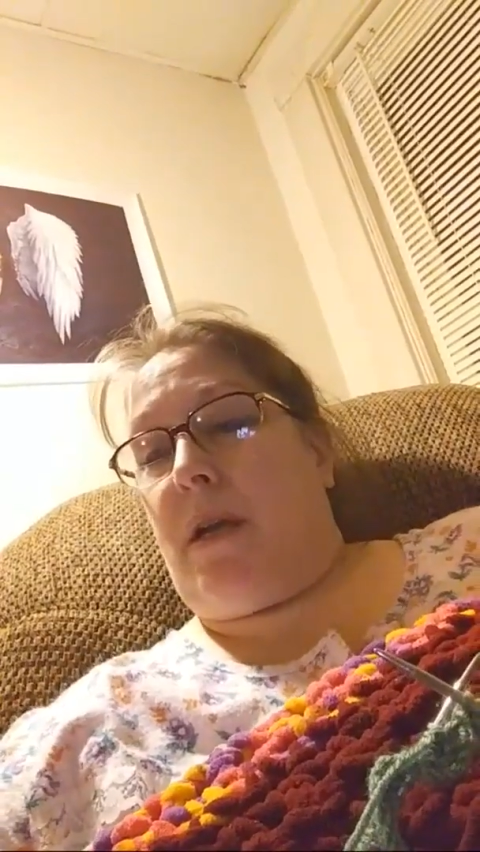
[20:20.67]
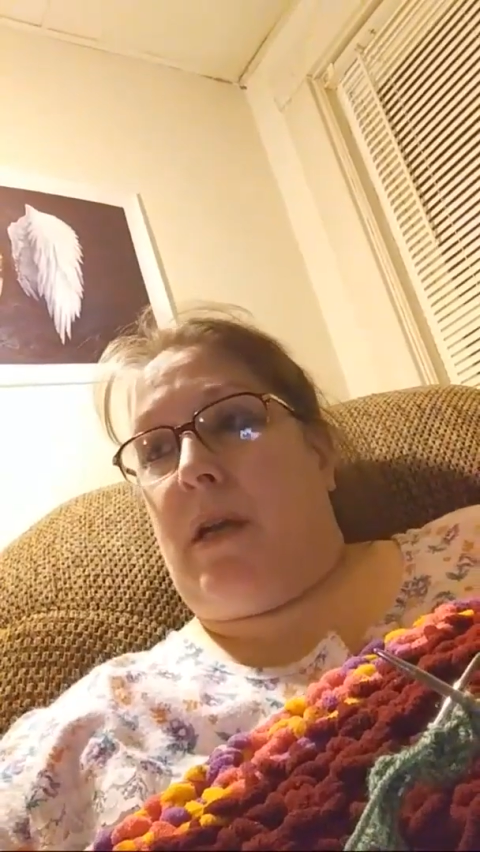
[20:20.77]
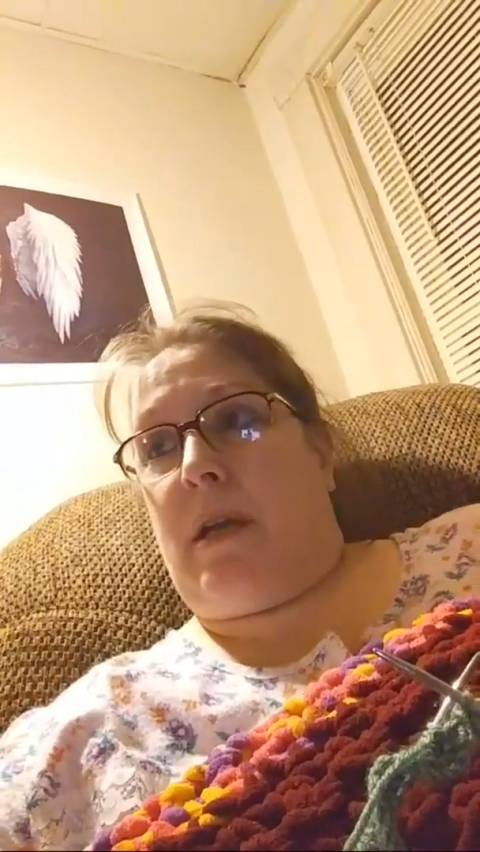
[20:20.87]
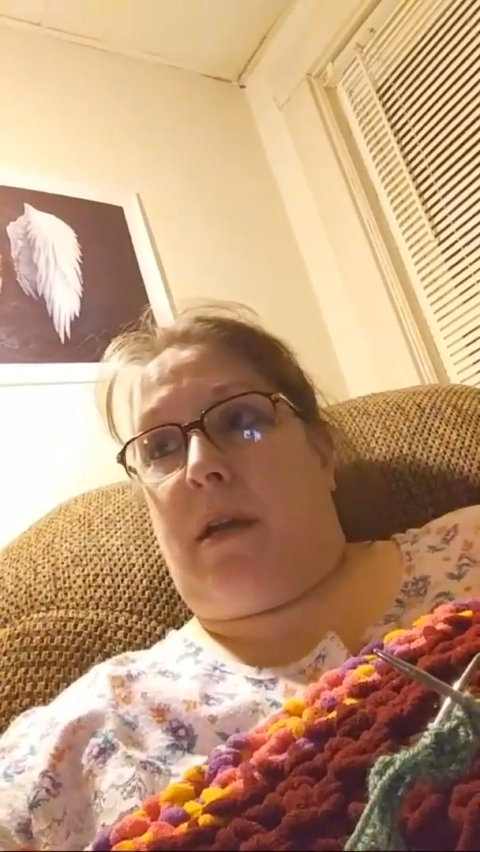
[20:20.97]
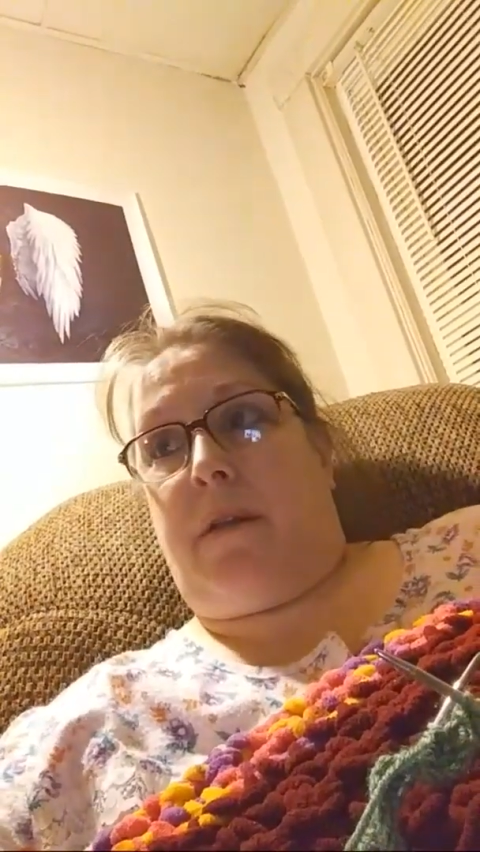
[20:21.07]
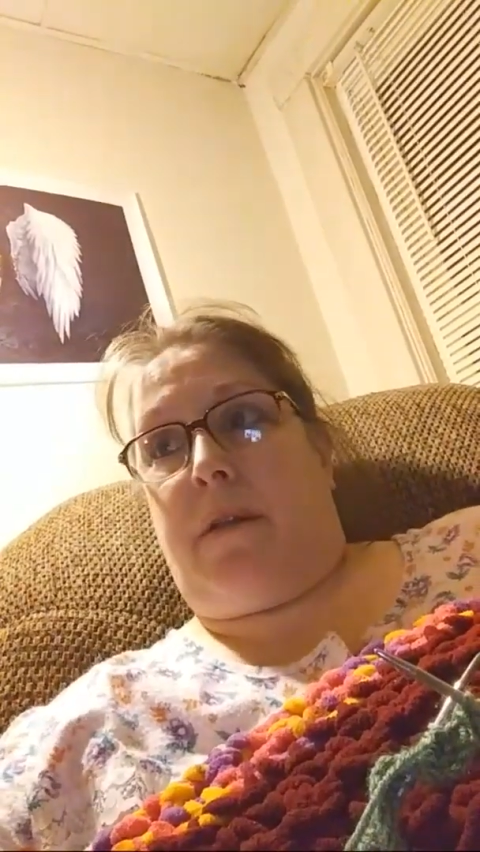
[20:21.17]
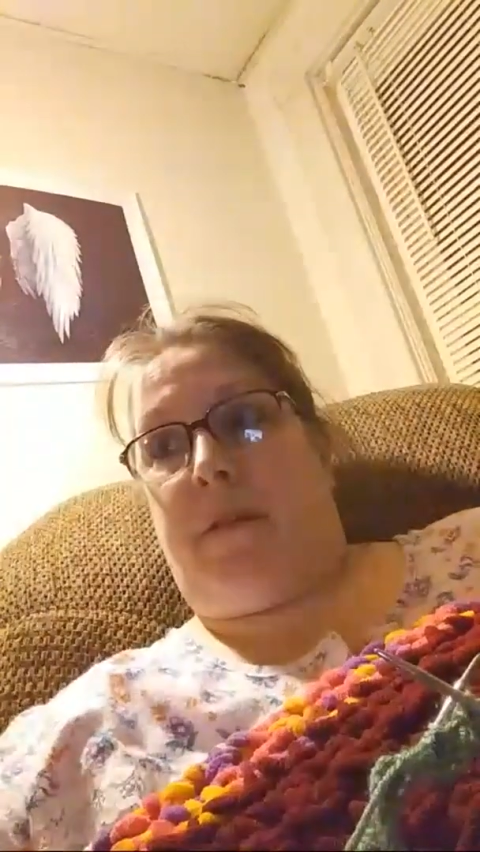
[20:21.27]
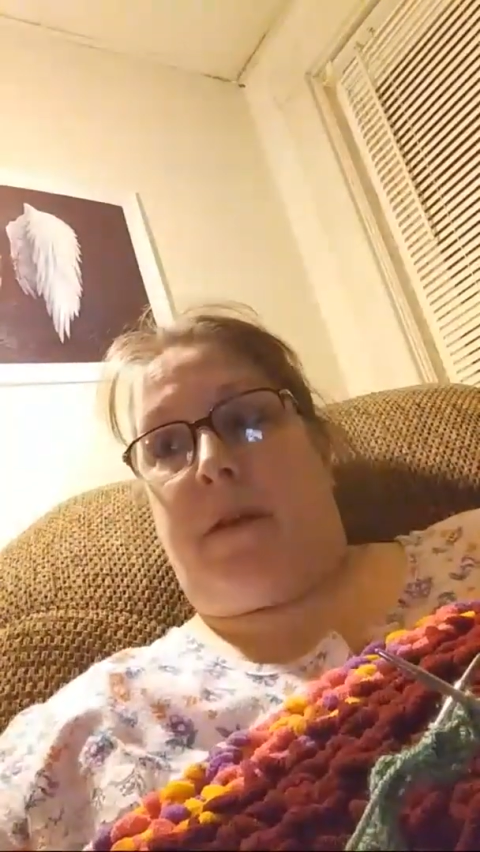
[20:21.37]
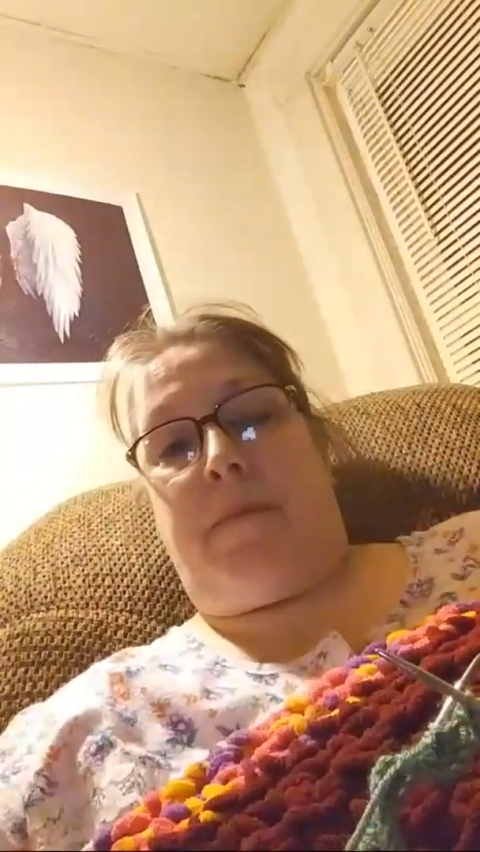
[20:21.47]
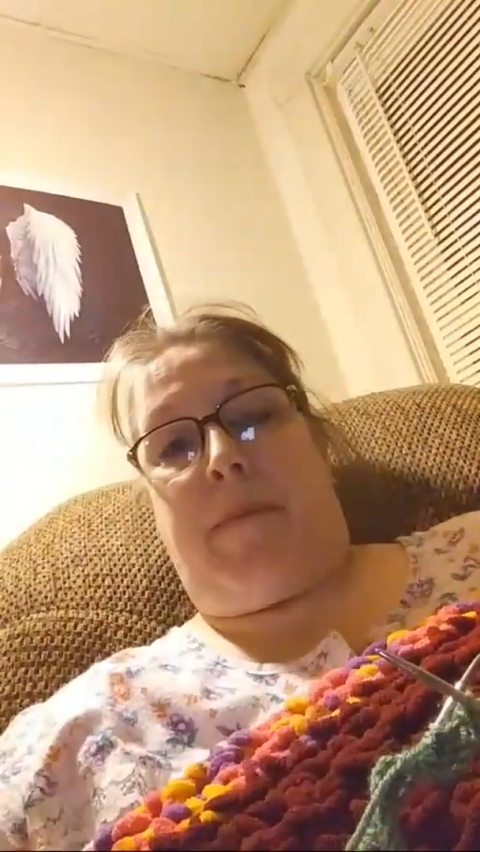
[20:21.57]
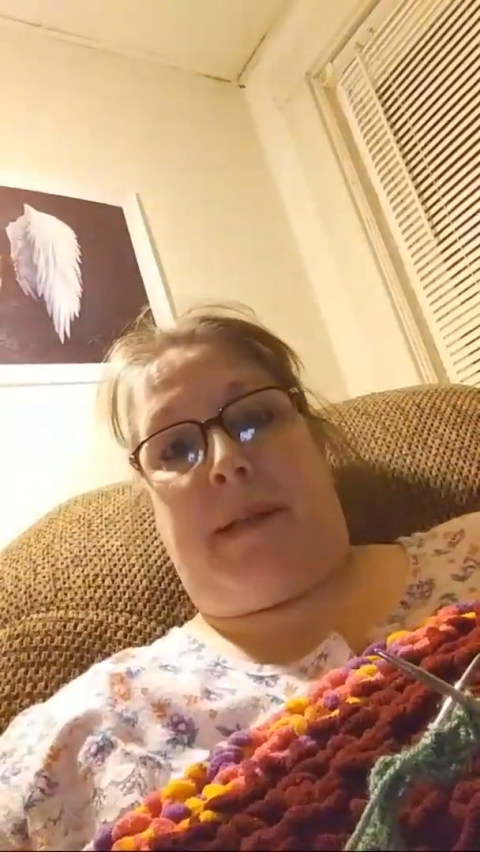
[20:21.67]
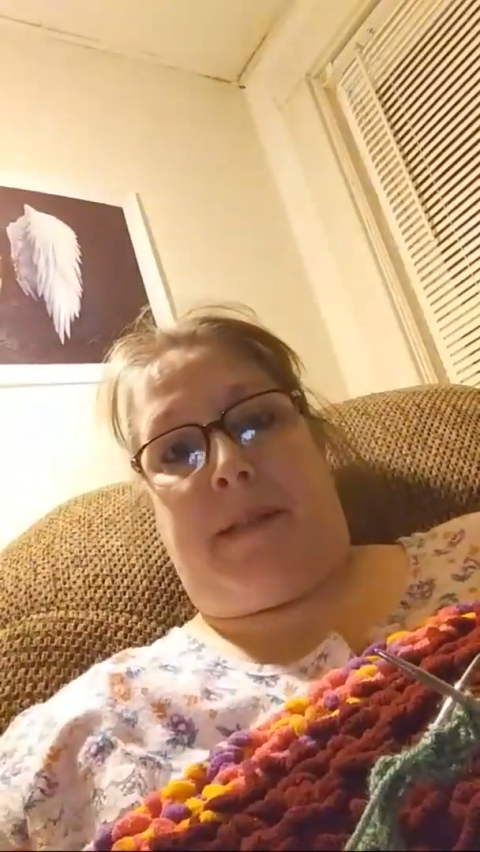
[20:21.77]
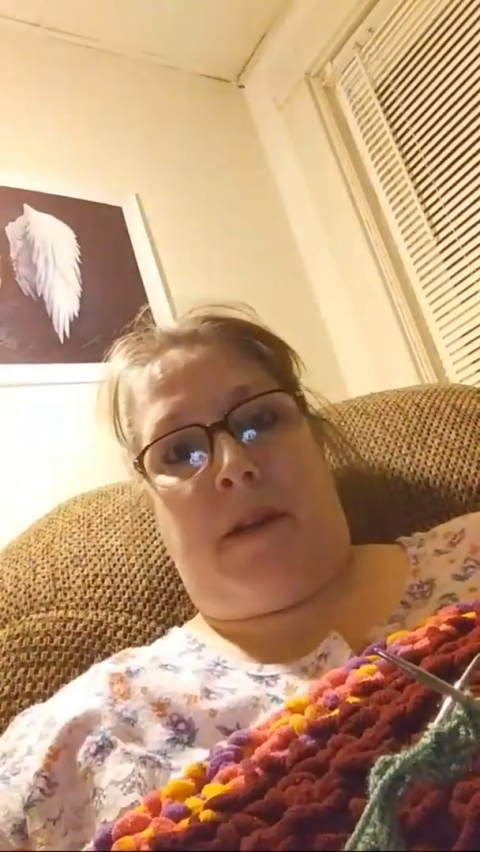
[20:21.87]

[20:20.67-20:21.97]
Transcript: And they're the best.